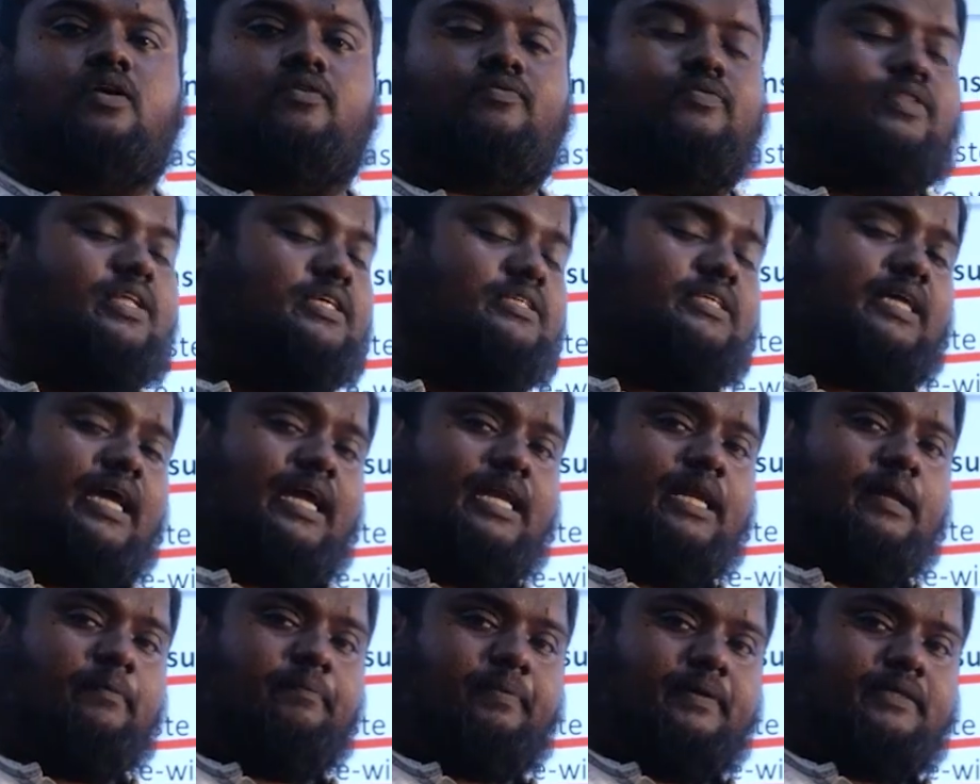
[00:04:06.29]
of this
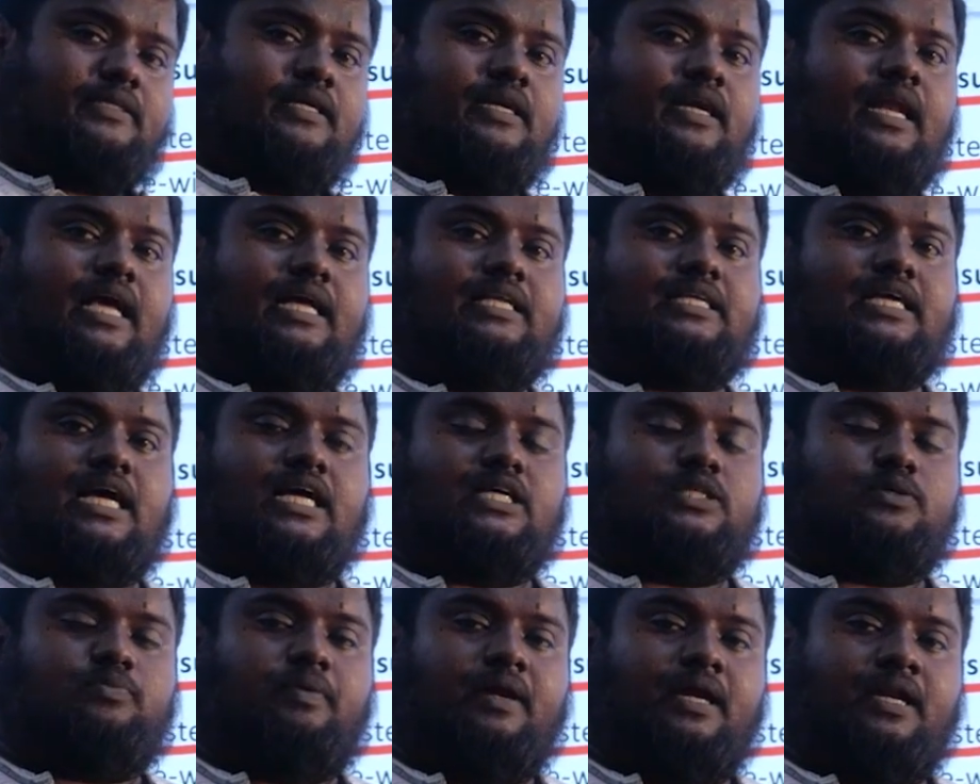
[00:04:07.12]
80%
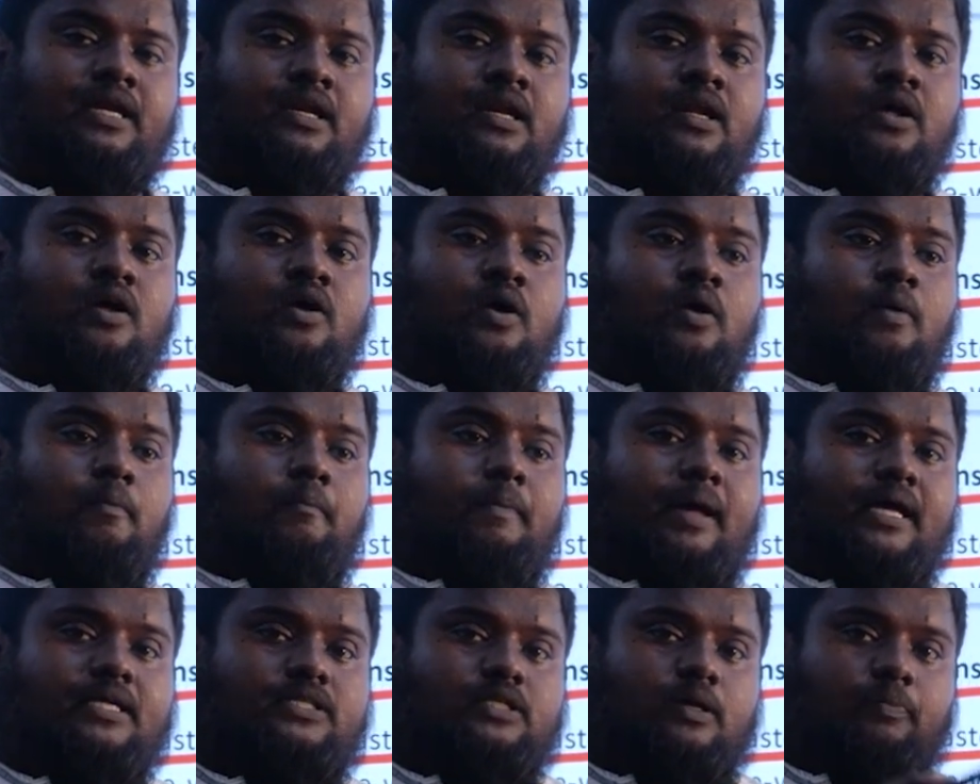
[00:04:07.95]
has been
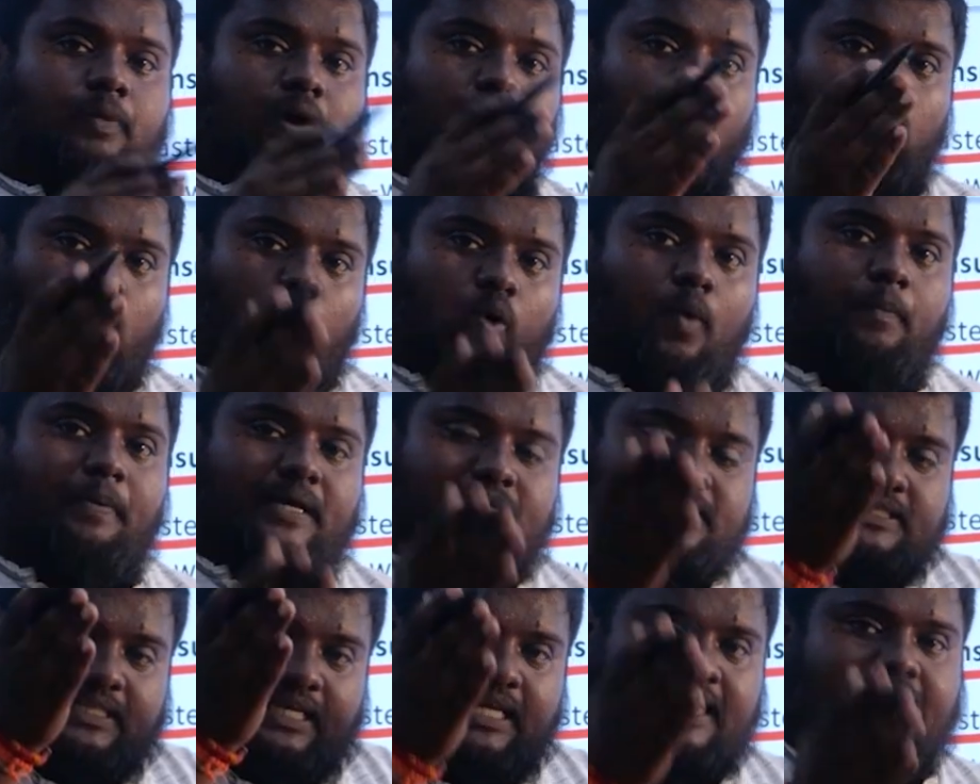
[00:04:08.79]
based upon
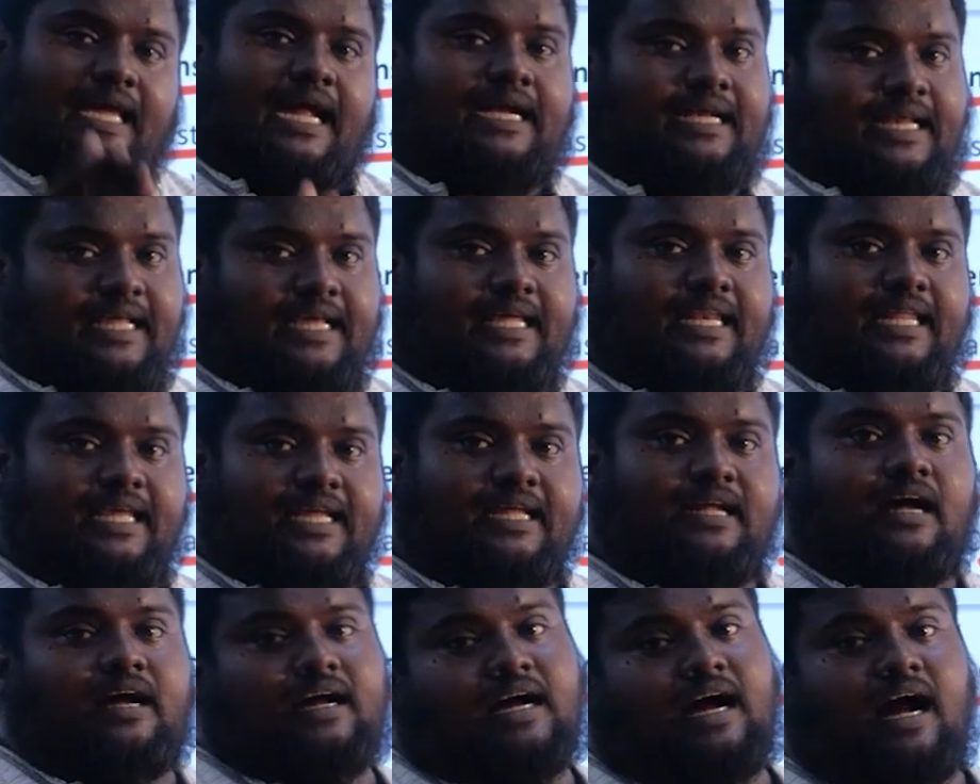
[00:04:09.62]
OBC
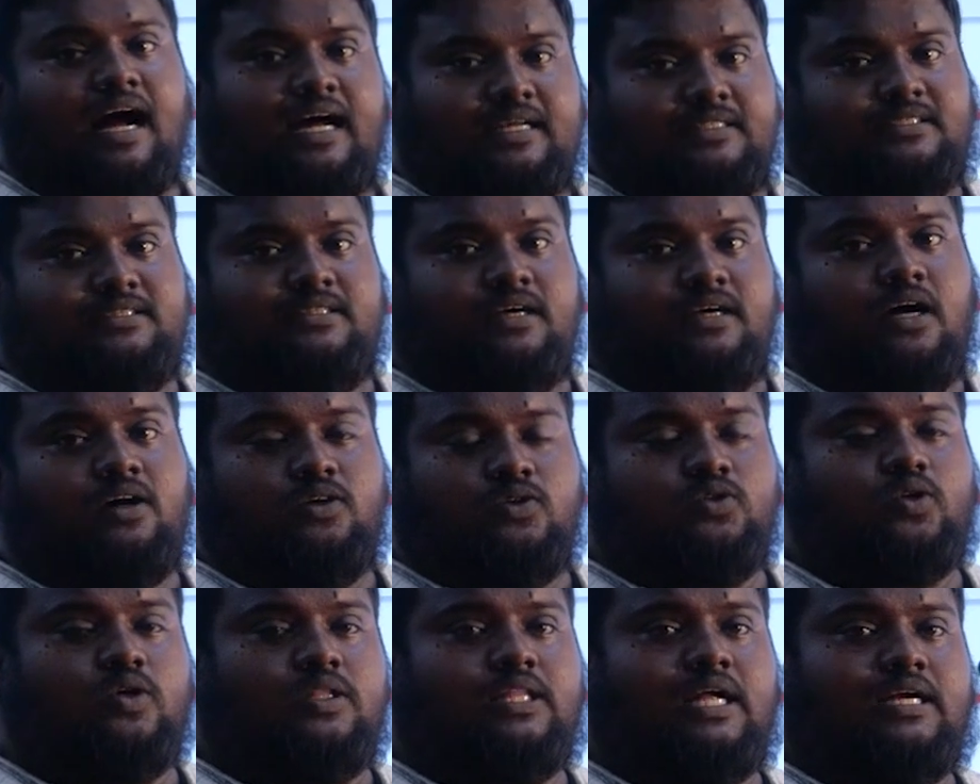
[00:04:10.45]
category caste.
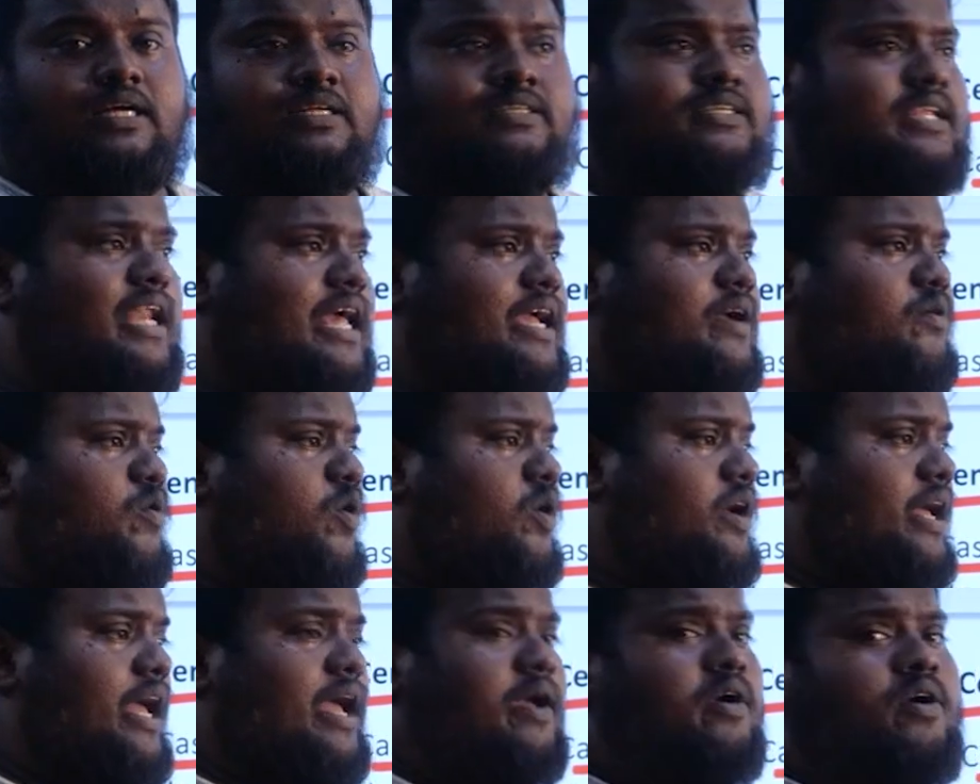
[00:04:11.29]
So that is like,
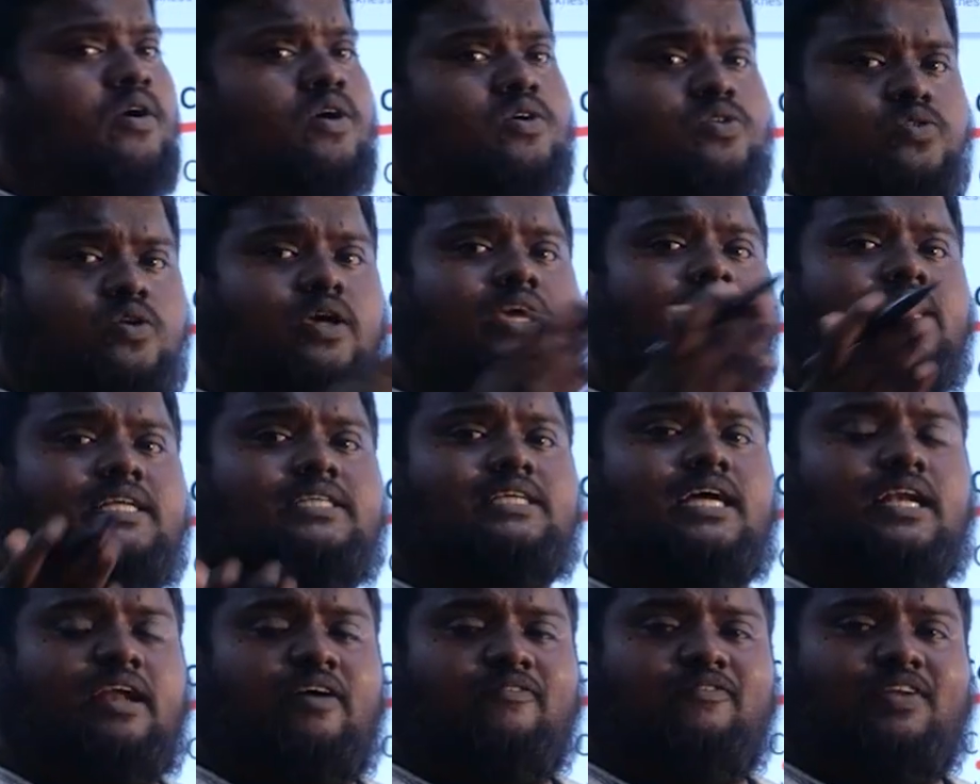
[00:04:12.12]
okay, so each
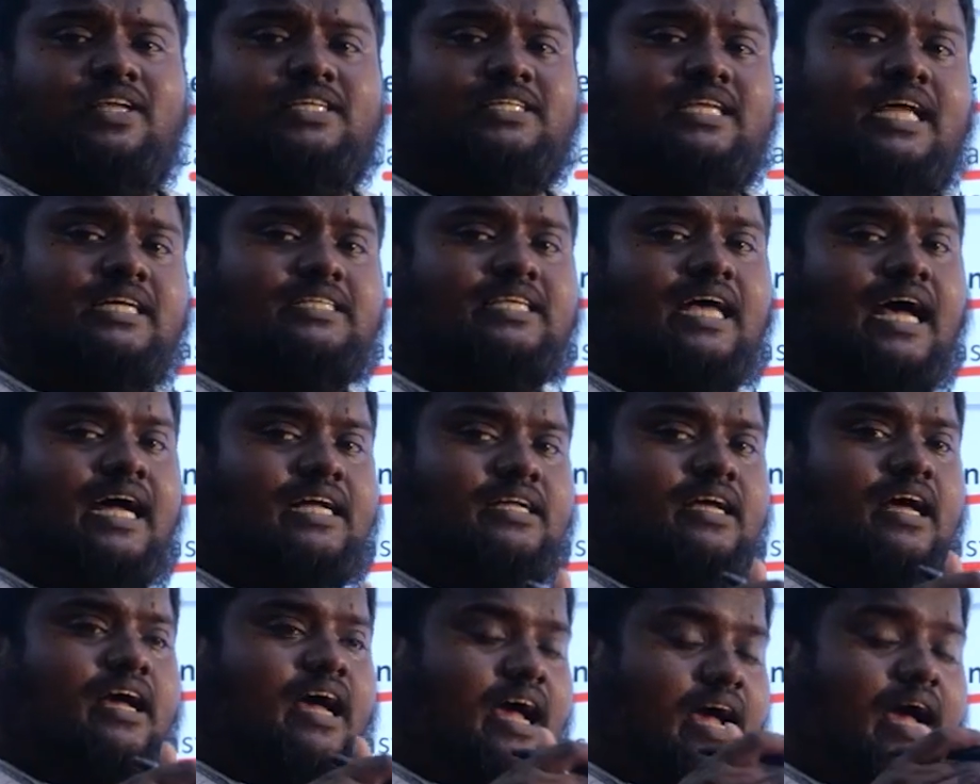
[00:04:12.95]
and every state
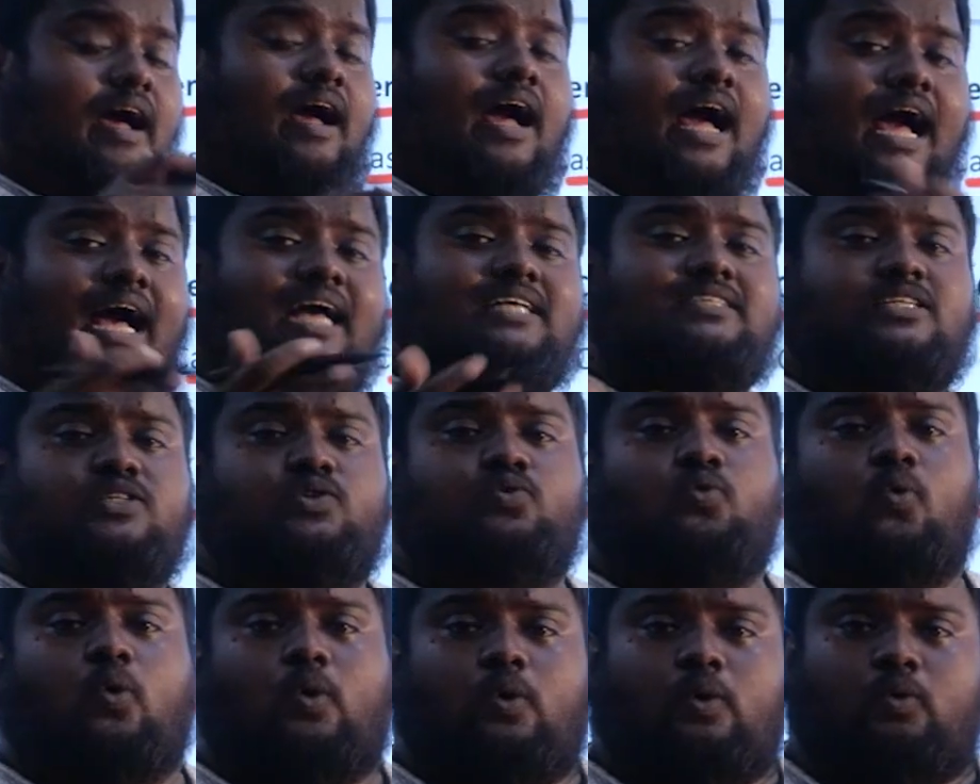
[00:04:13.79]
has its
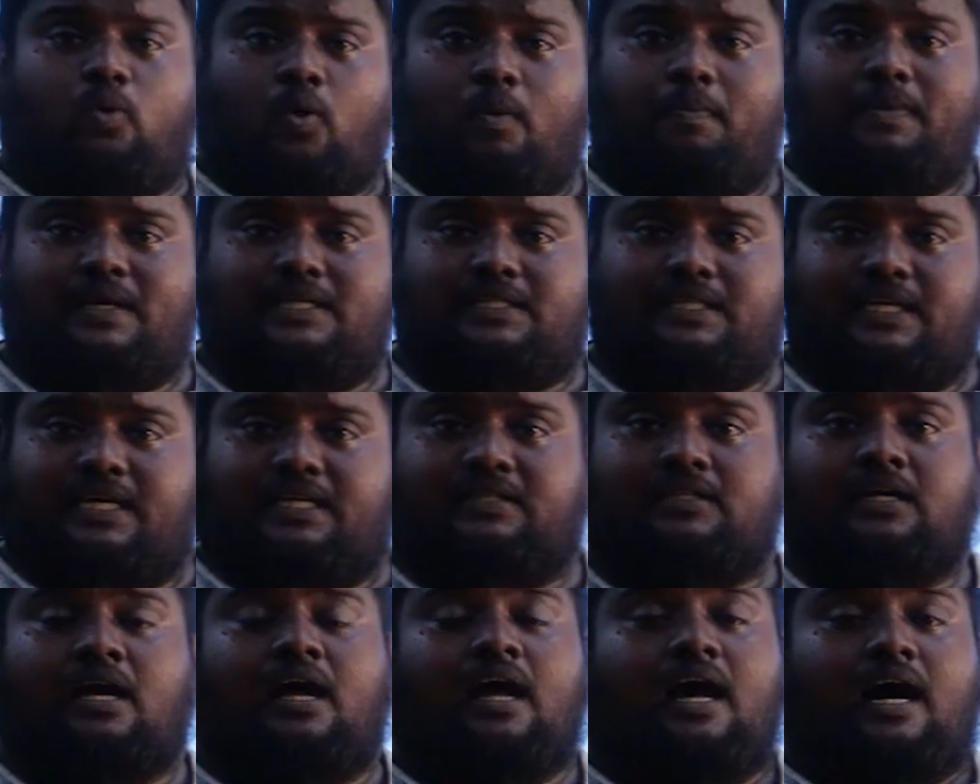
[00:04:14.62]
own
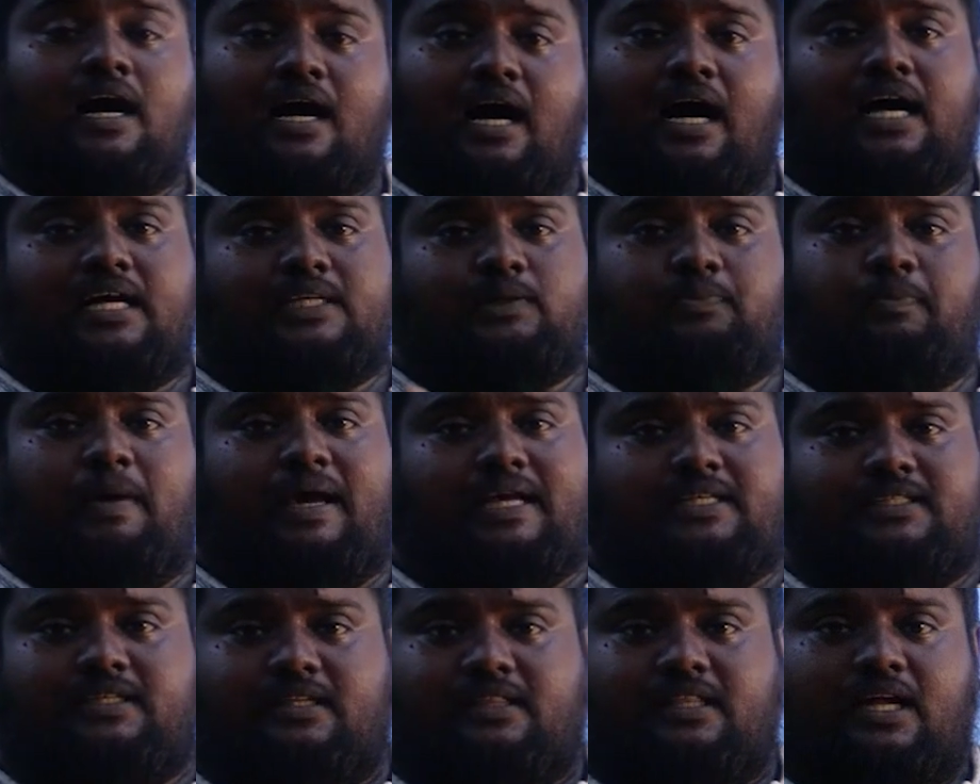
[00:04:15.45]
OBC caste
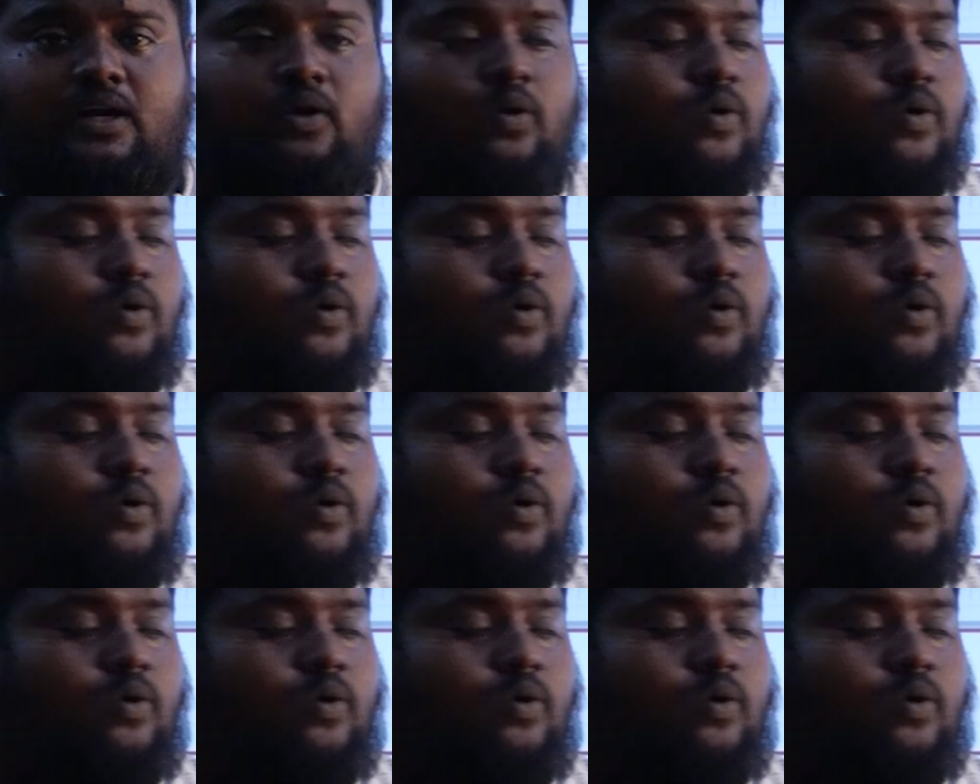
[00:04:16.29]
based in that.